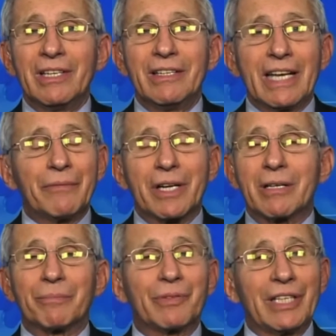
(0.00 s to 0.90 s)
never
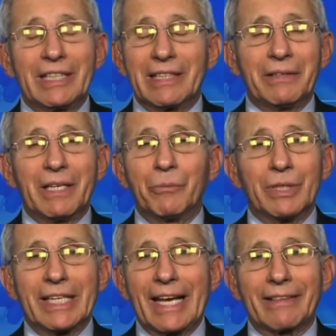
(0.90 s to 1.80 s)
completely
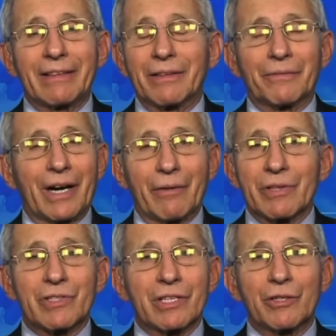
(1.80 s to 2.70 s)
would get the
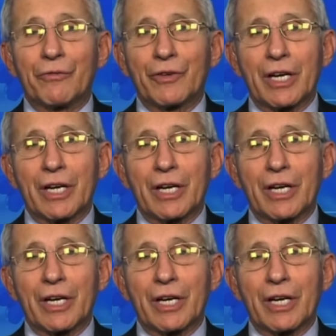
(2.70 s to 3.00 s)
virus to